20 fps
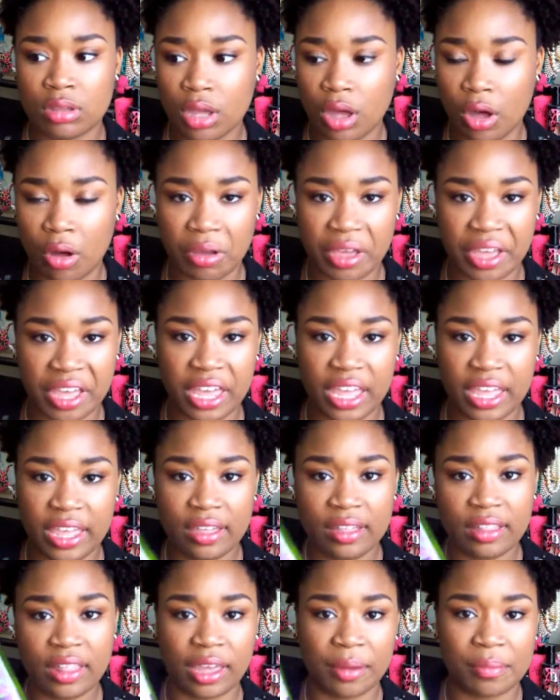okay.
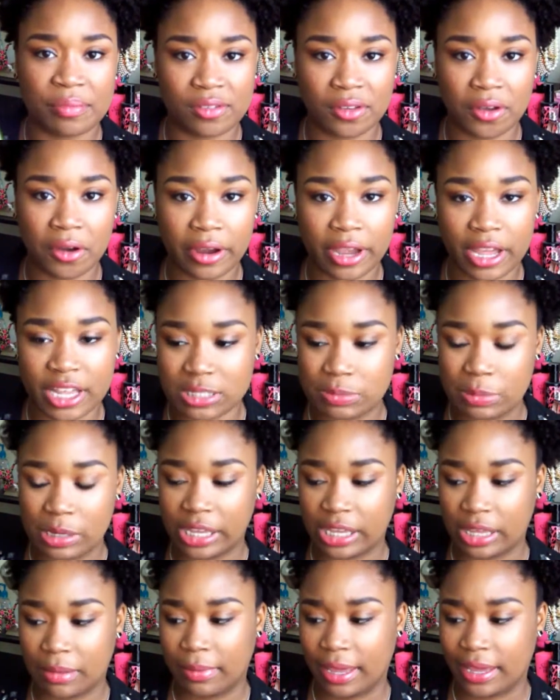Like, I'm sorry I smell
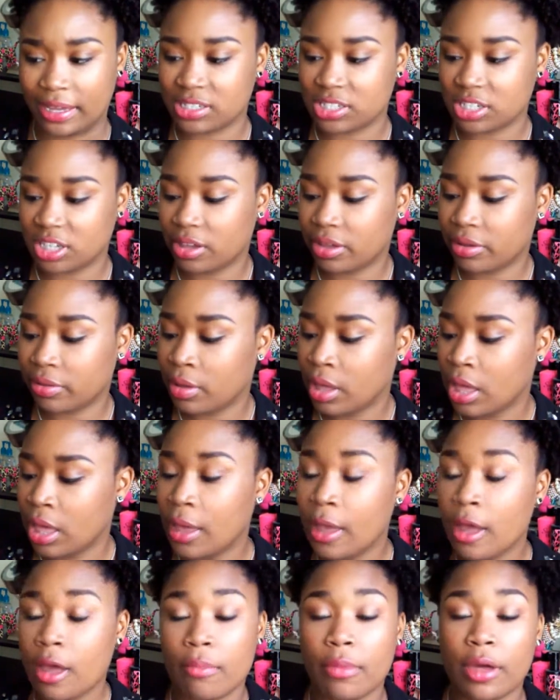like a man to you,
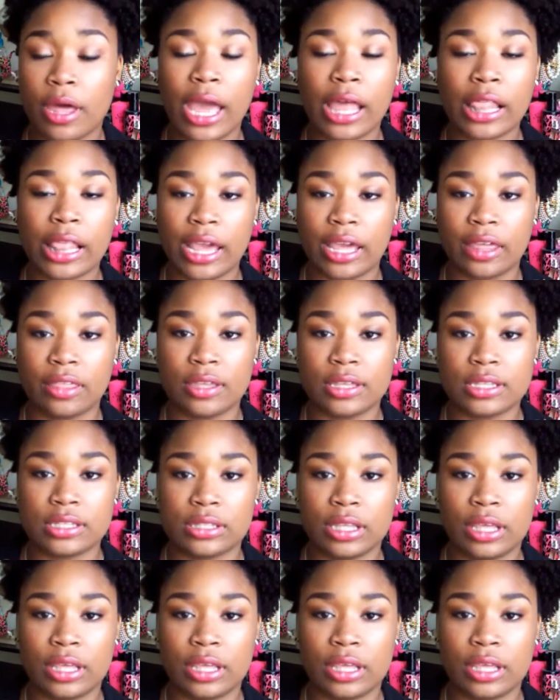but I like this.